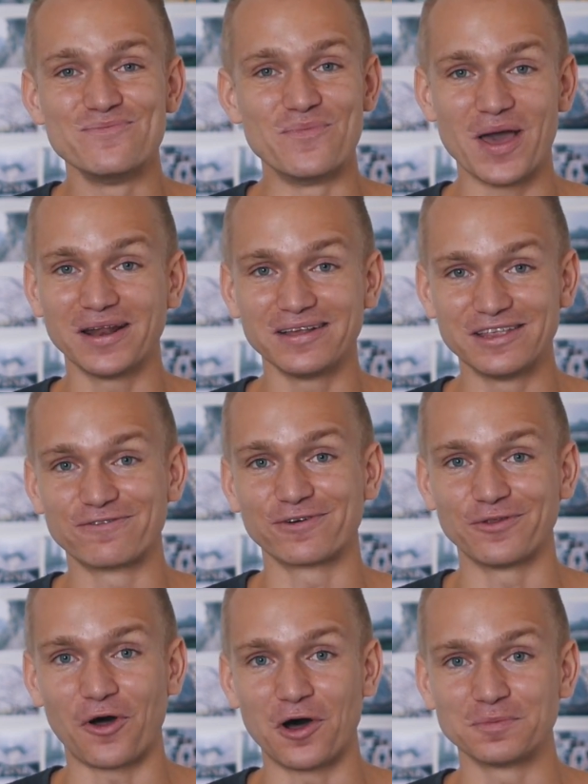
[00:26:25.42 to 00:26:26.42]
many
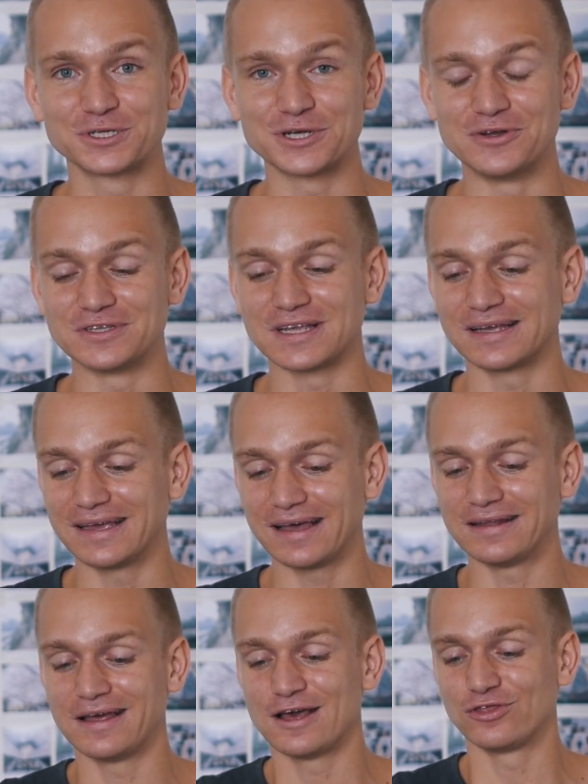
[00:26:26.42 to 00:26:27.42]
different options.
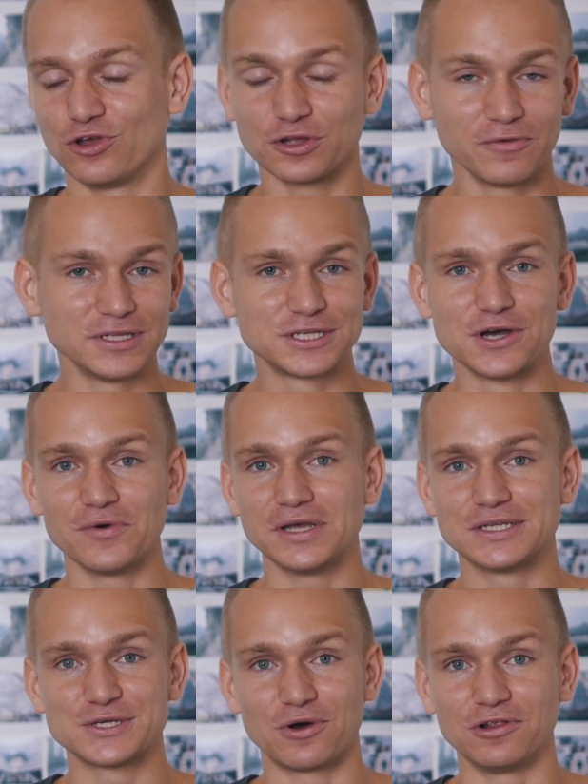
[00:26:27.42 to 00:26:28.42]
Again, not going to go
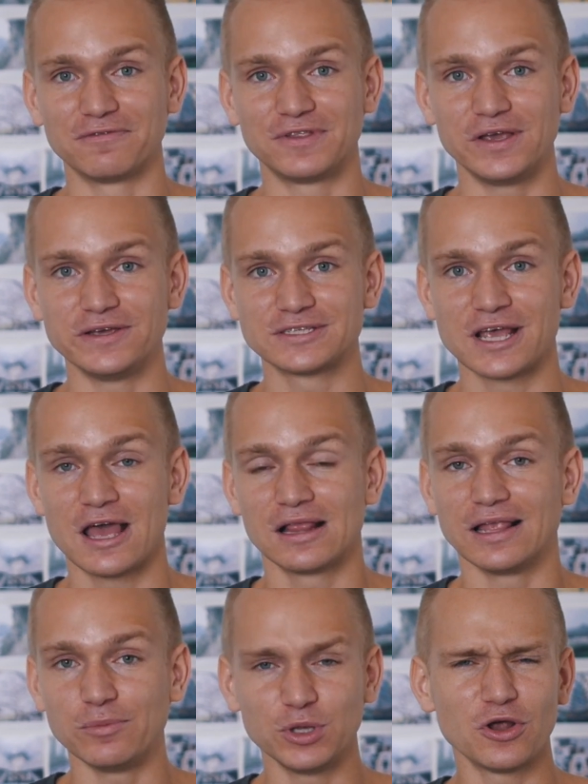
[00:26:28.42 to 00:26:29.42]
into all of these.
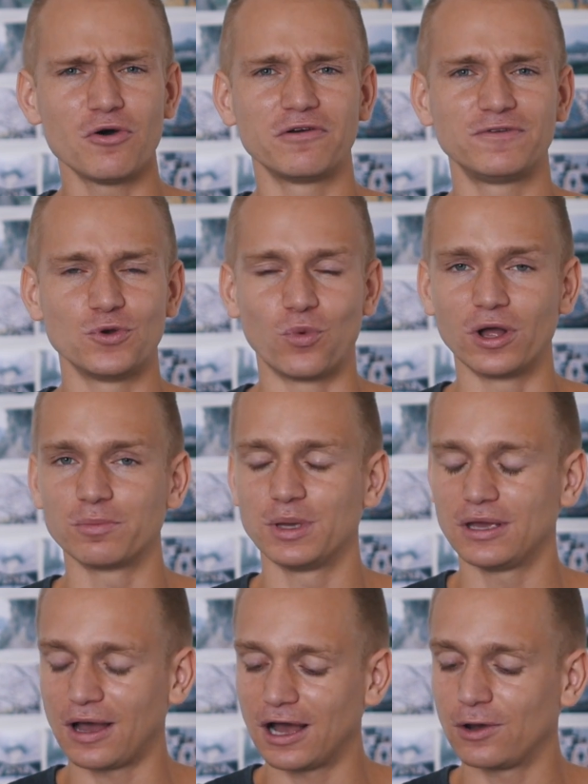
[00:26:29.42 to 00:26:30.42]
Let me know if you want
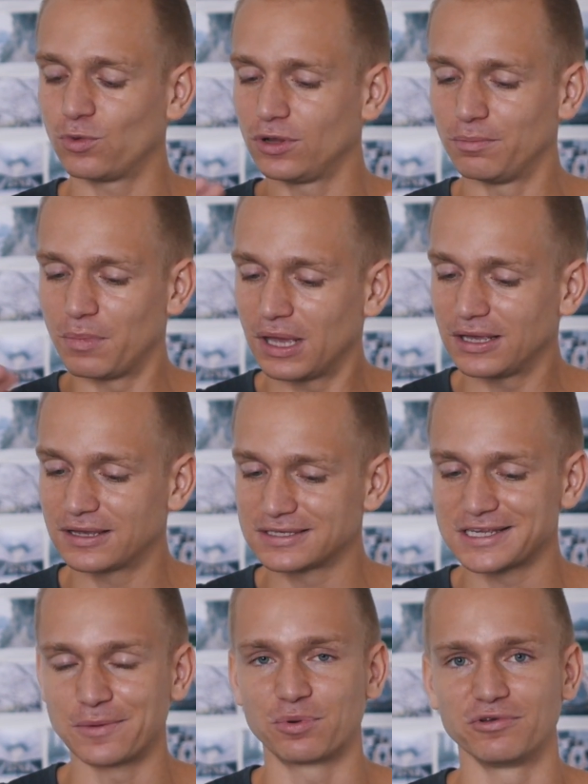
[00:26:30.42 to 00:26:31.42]
me, I will make
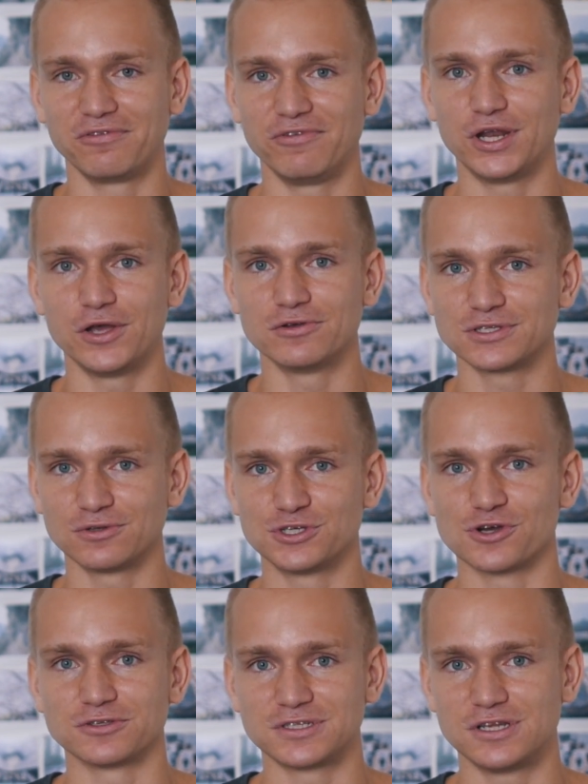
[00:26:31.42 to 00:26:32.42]
separate videos on
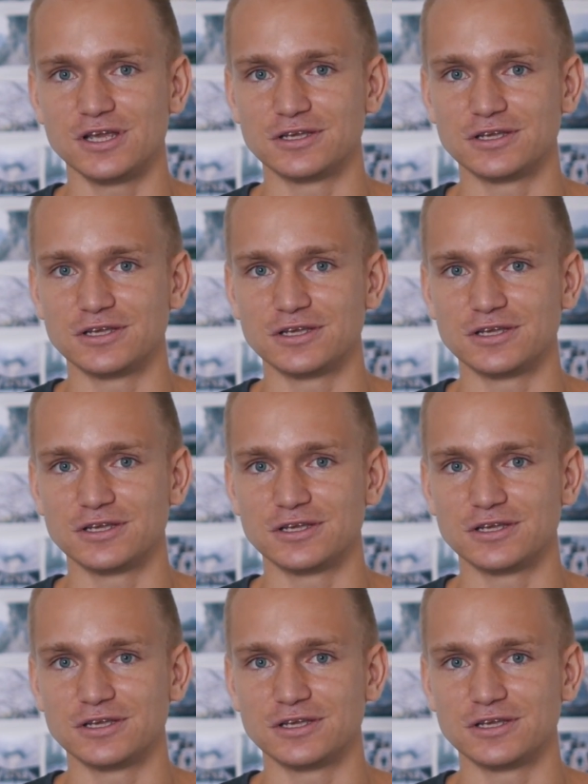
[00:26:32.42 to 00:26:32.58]
just